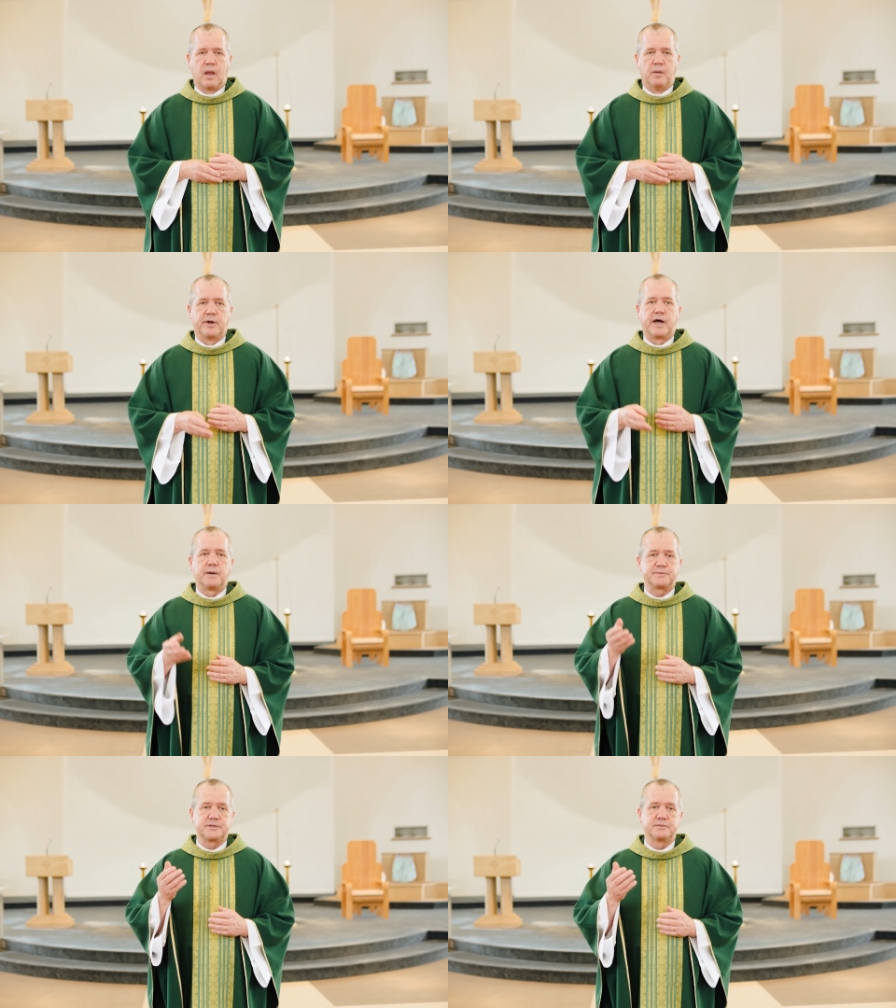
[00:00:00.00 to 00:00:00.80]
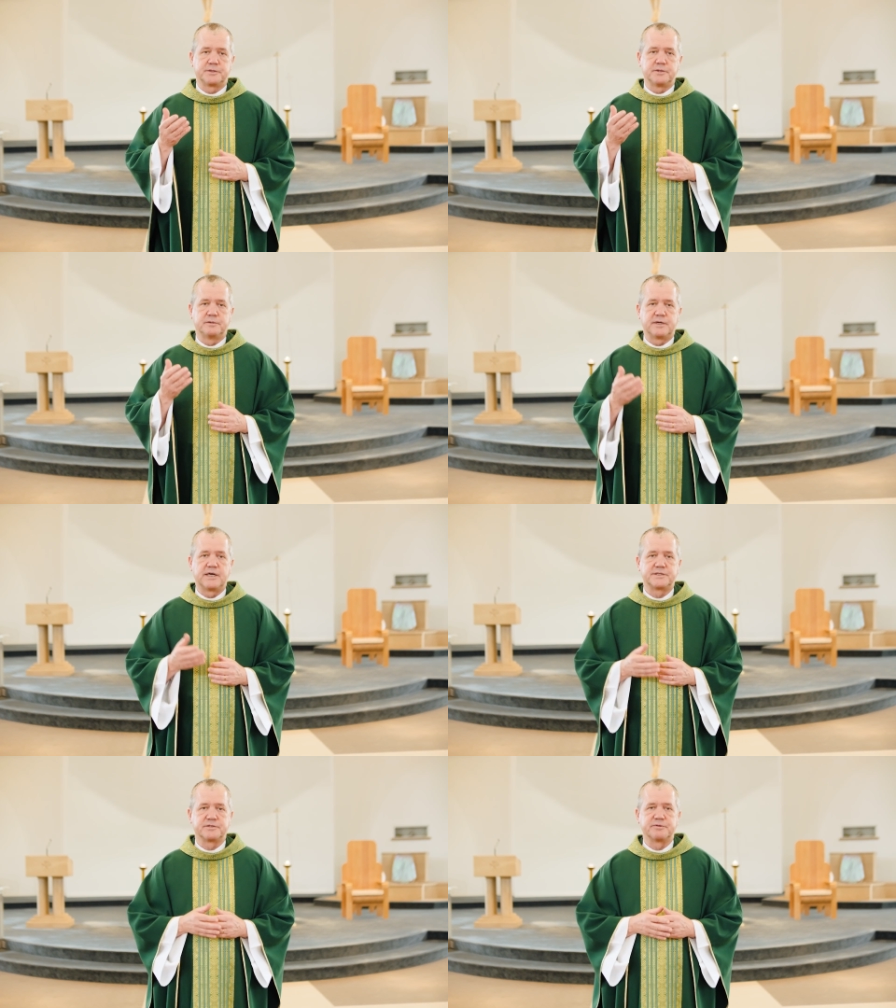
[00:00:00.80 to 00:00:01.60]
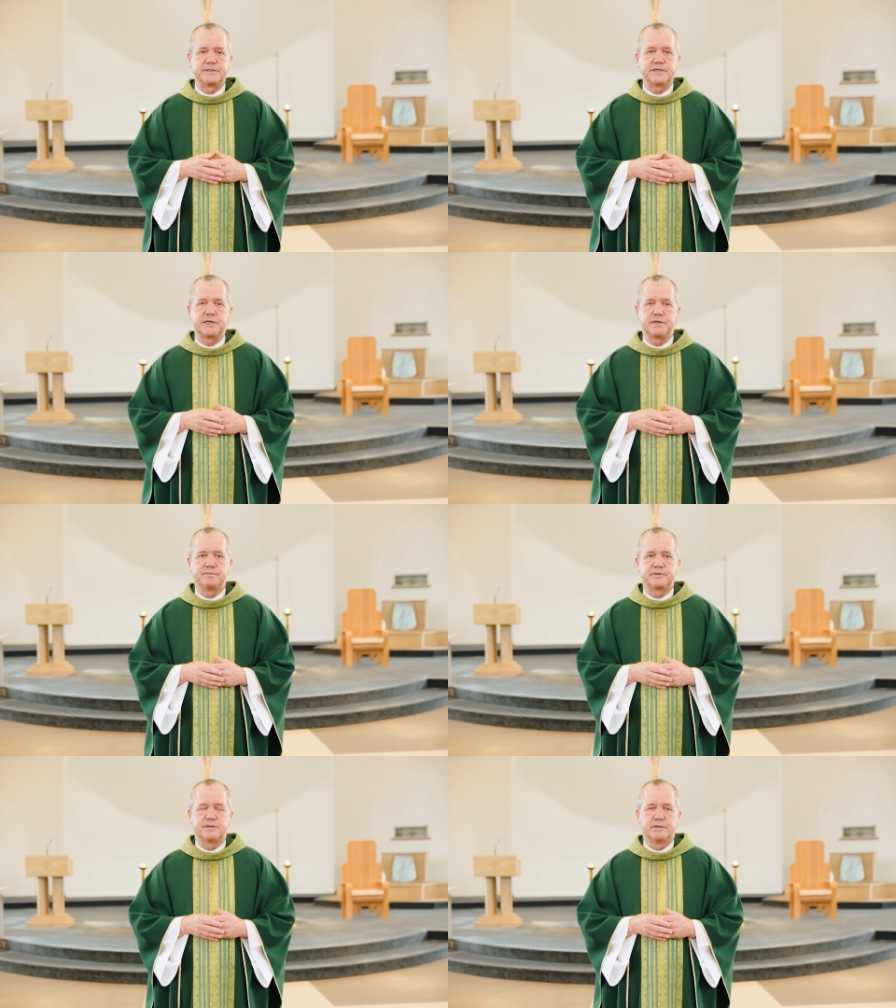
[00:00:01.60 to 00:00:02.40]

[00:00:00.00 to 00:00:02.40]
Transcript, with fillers: Perhaps, too, as the redeemed,